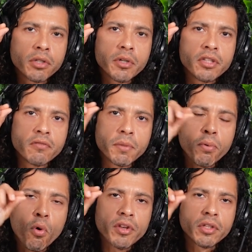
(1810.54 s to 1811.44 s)
And so in
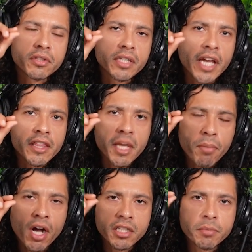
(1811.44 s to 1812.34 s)
the report, they'll
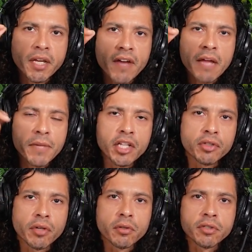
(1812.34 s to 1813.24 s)
say they possibly have had
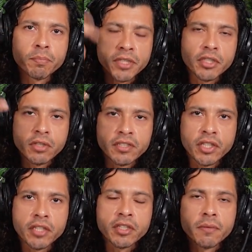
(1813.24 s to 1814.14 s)
many strokes.
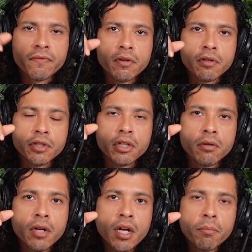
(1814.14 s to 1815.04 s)
Please assess them for,
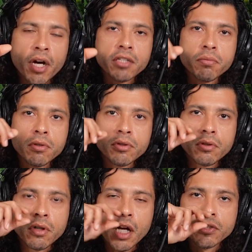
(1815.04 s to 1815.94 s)
you know,
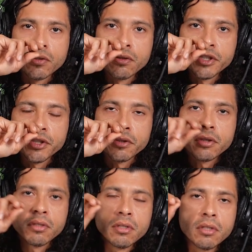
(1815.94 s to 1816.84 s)
possible neurological
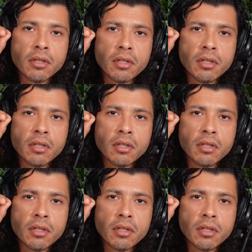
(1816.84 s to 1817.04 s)
issues.